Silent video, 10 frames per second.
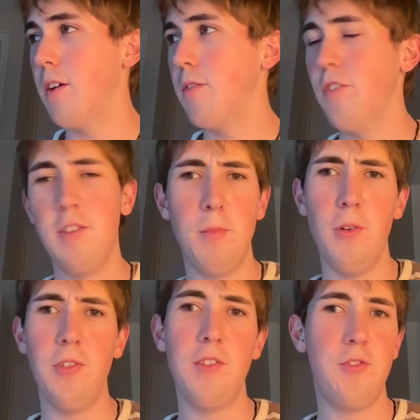
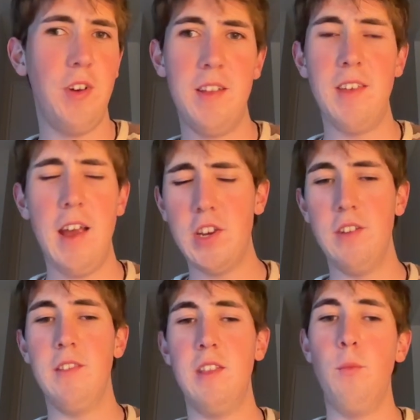response of
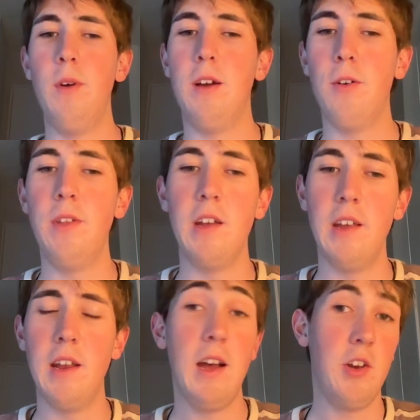transactions, then we're only going to
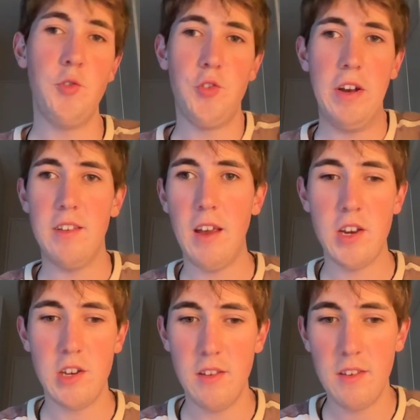get 100
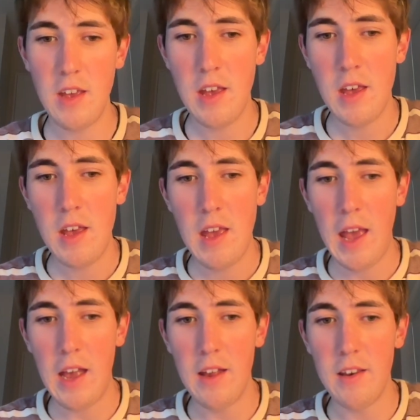transactions.
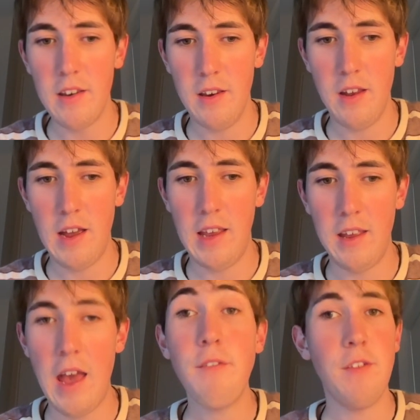And I
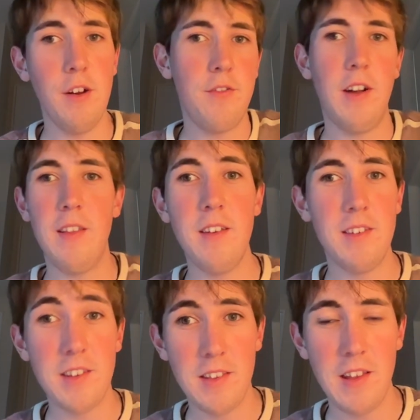have verified this,
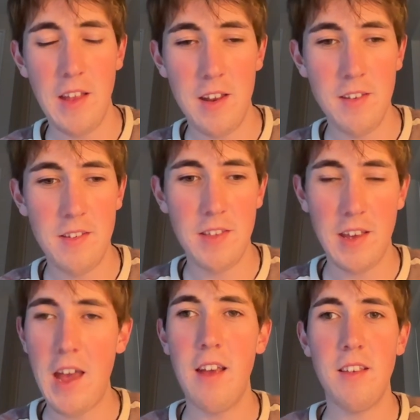and that is the
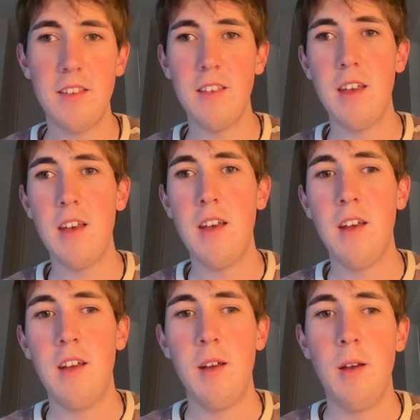case.
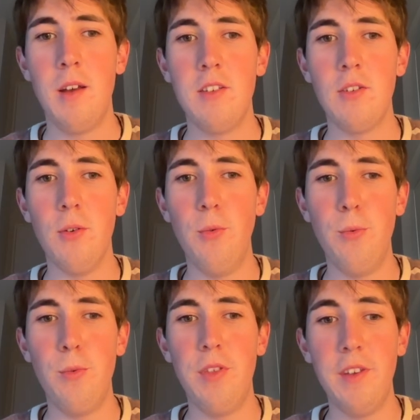So
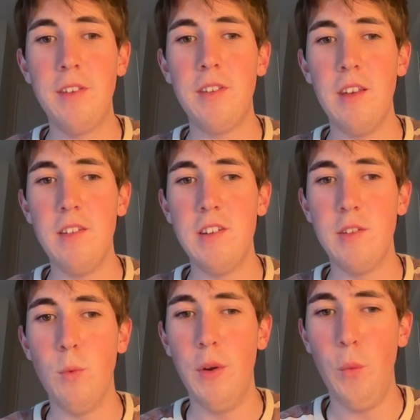this is
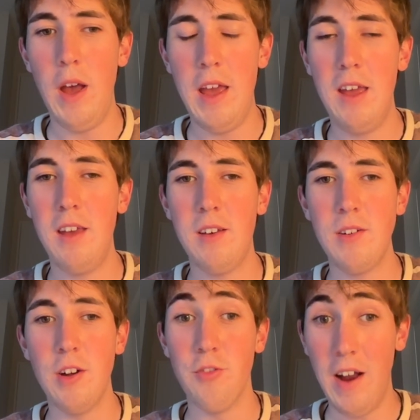just one way
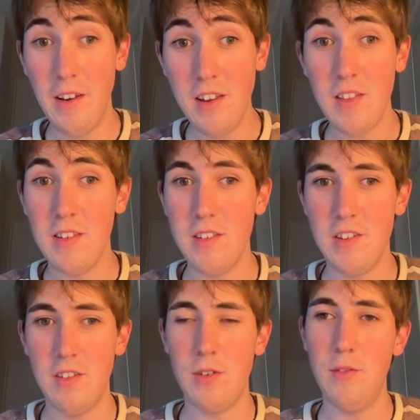around it. This is
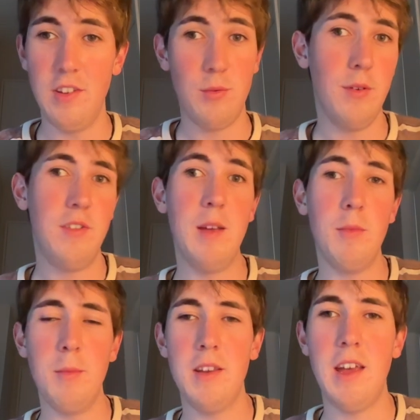just sort of a Swift
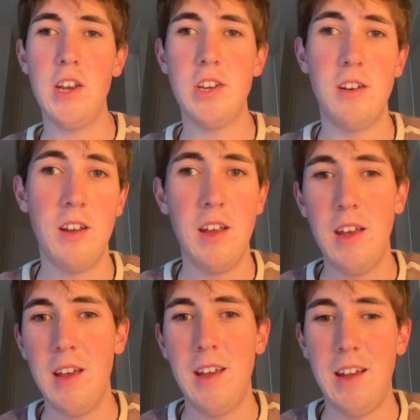implementation.
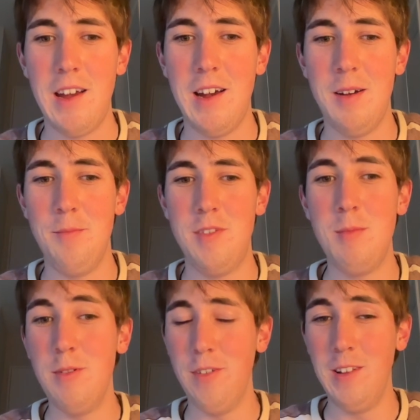To
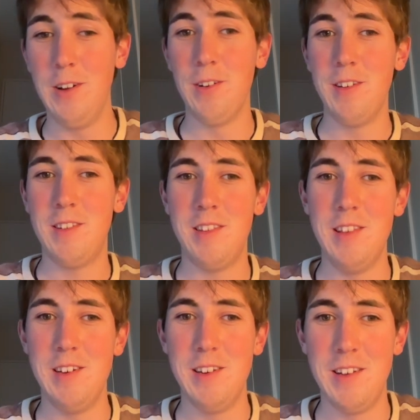be really honest,
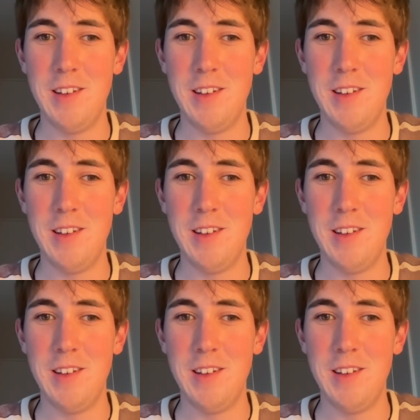the